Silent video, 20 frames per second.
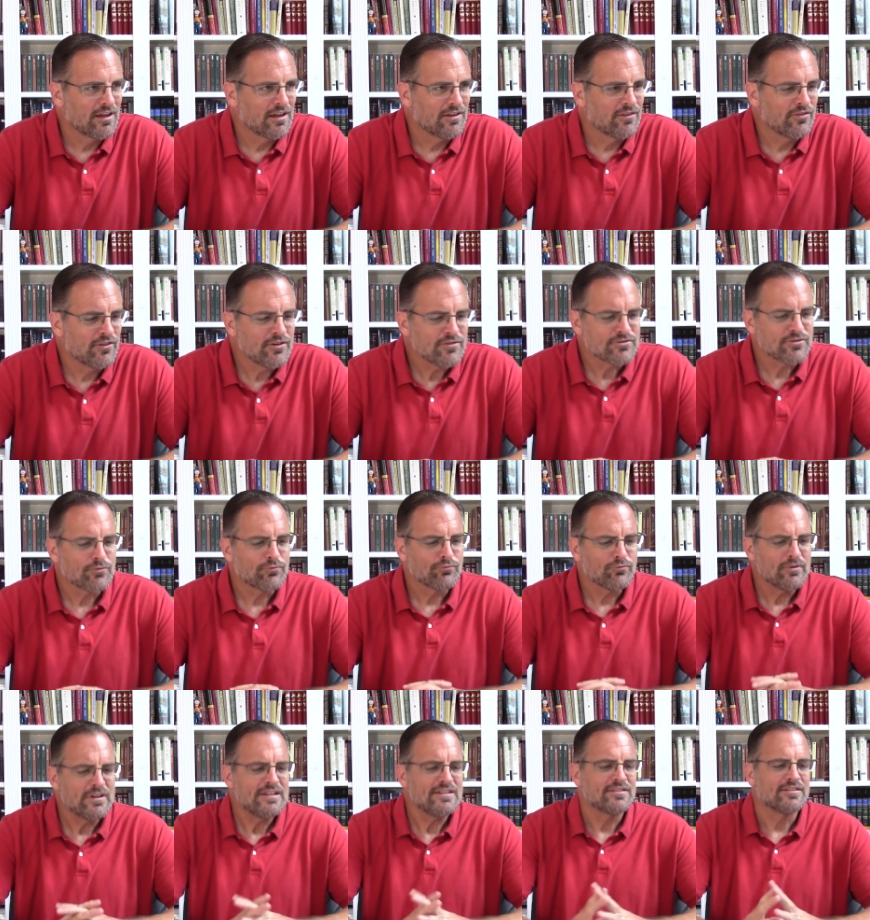there's a
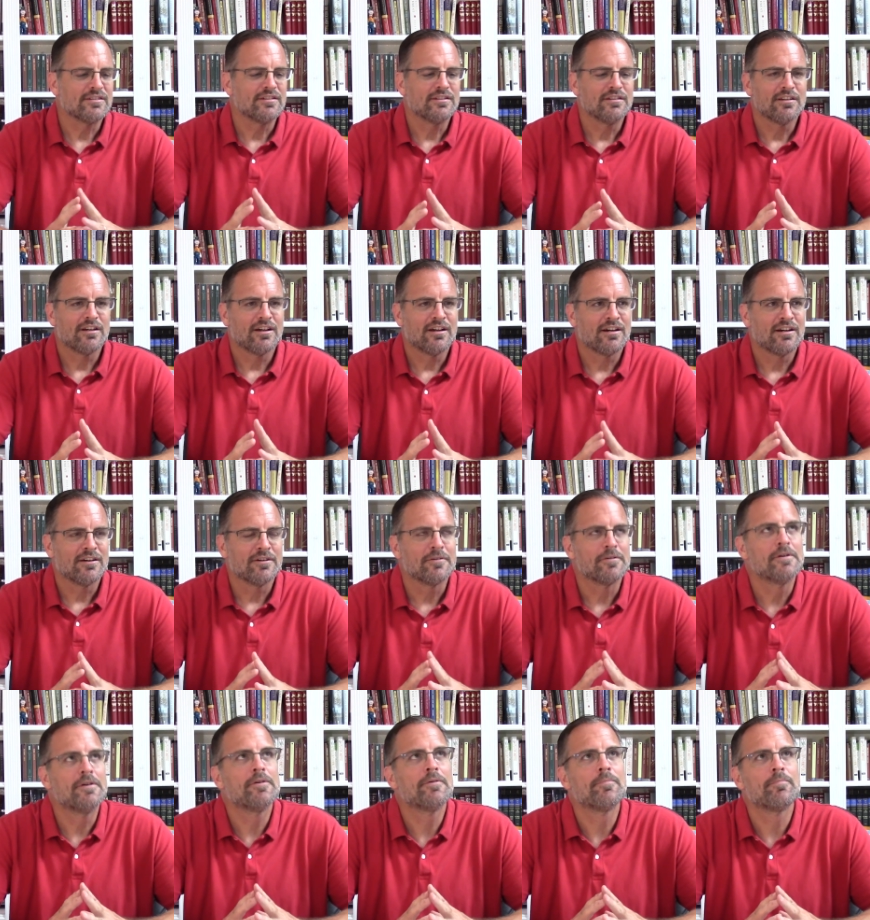reason
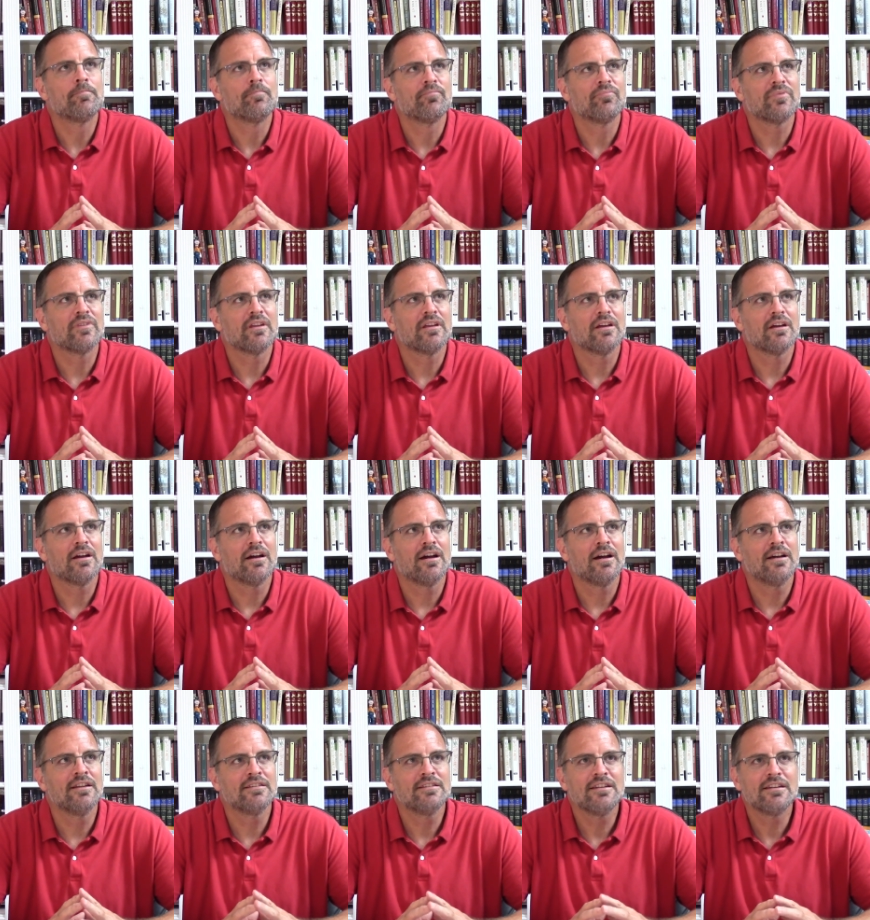
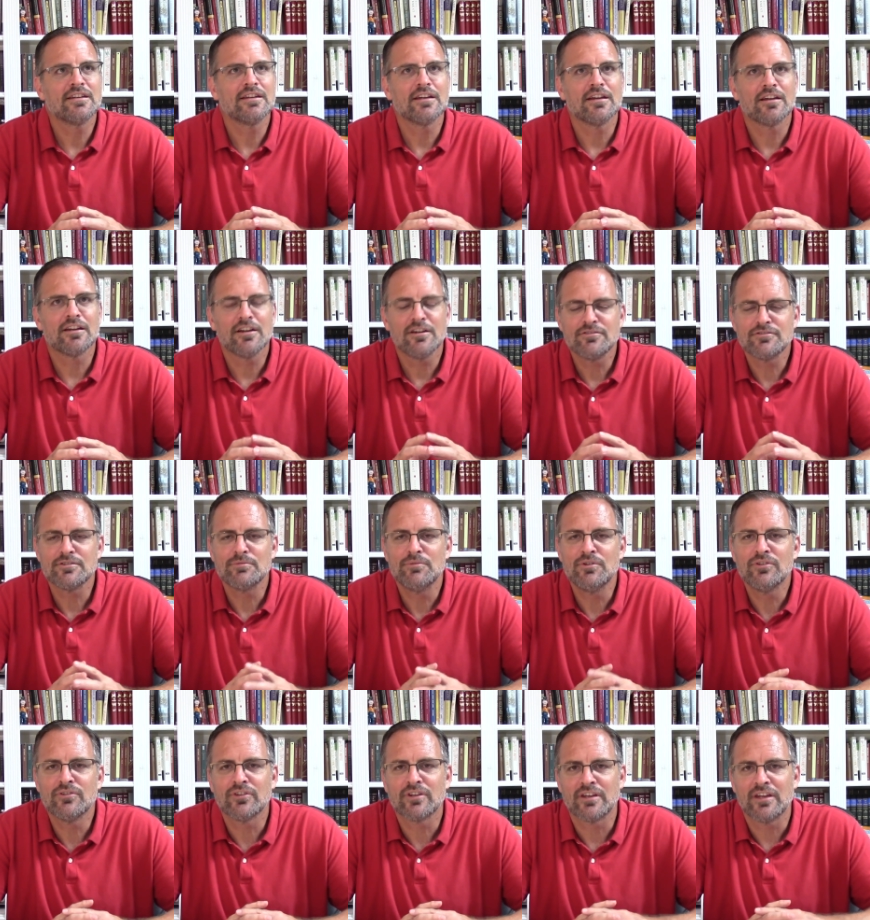I think country
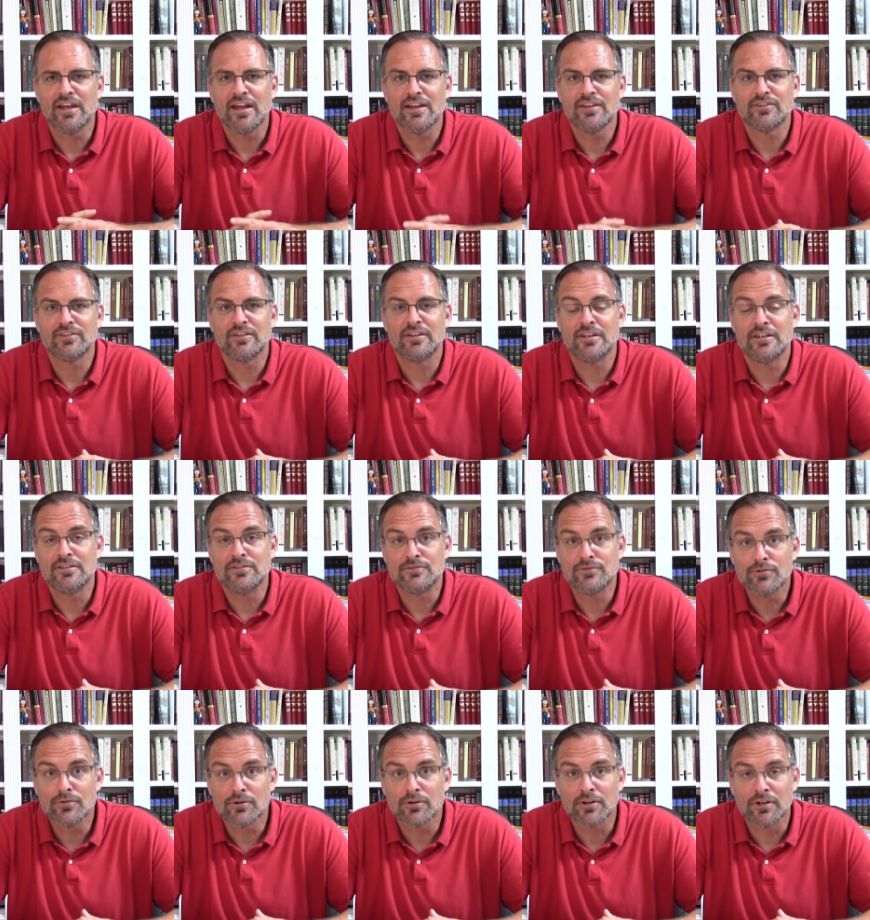music has an
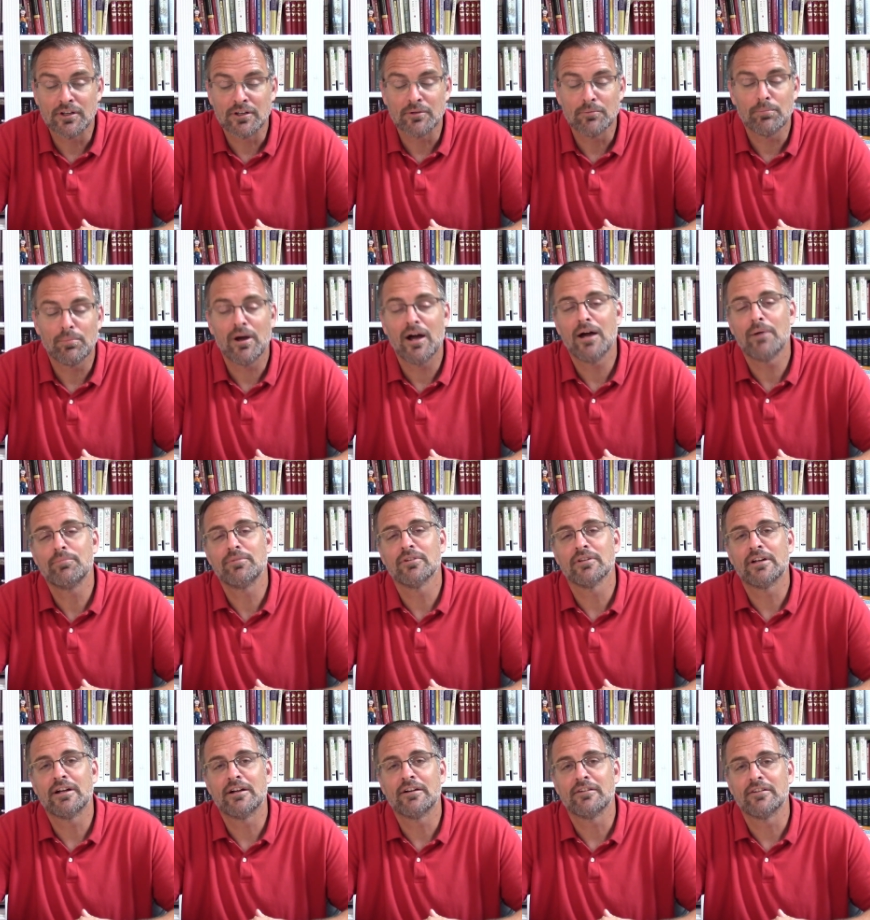enduring
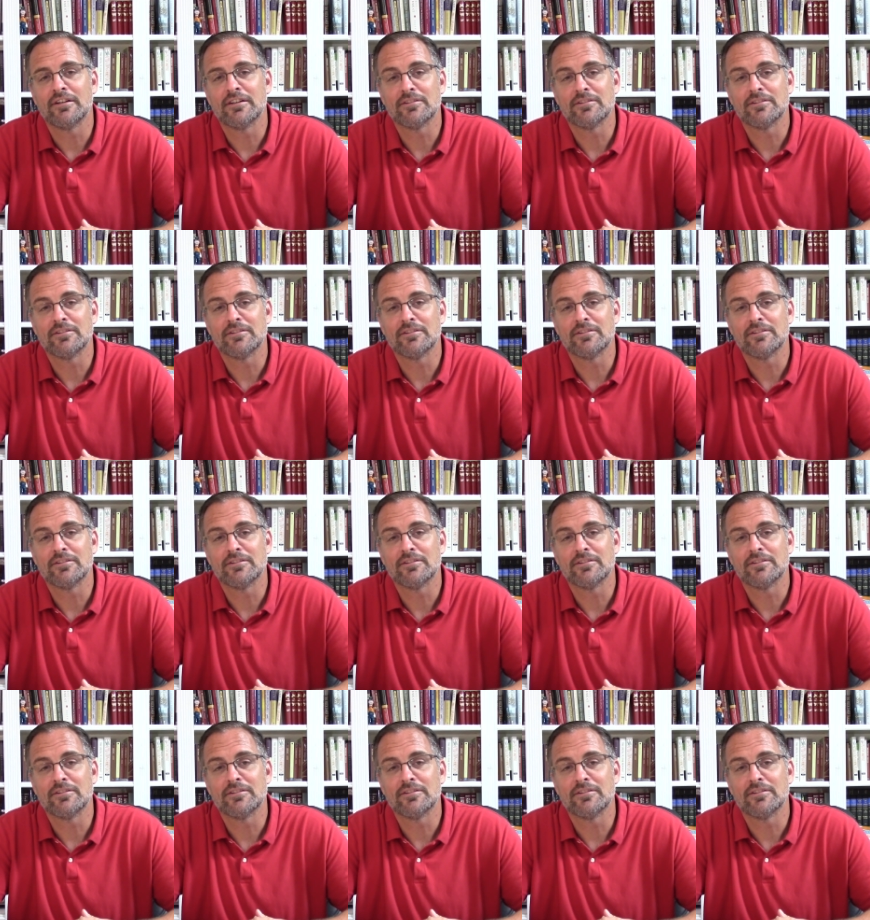popularity.